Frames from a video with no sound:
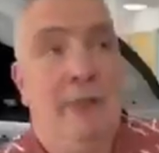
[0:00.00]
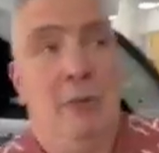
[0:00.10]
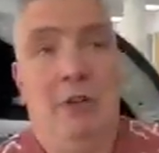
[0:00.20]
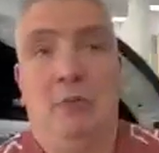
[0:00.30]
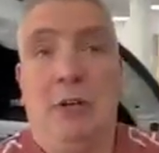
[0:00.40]

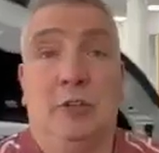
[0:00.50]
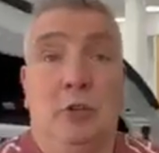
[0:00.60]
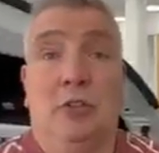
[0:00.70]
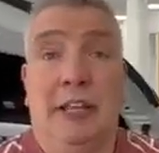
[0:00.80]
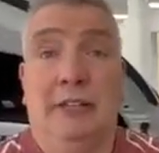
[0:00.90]
Well, it's one of
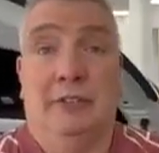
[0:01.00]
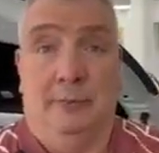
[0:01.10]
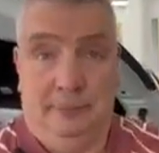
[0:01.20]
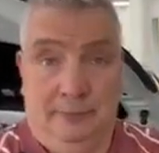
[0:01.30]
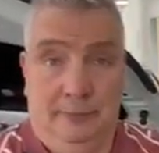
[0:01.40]
2 things.
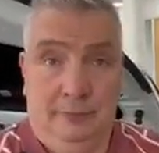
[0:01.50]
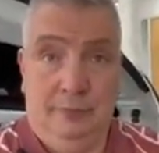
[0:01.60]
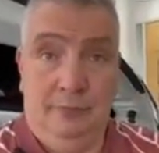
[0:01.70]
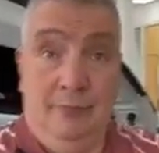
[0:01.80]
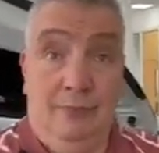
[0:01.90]

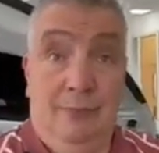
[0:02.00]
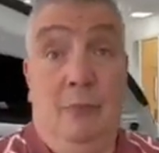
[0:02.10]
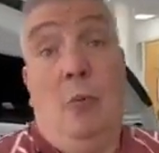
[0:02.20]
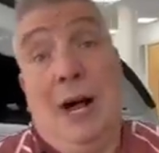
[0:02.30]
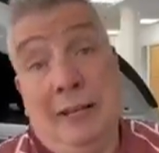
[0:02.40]

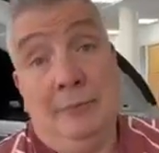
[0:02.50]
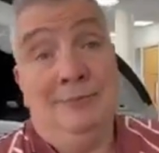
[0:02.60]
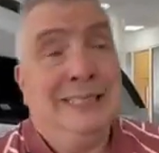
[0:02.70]
One,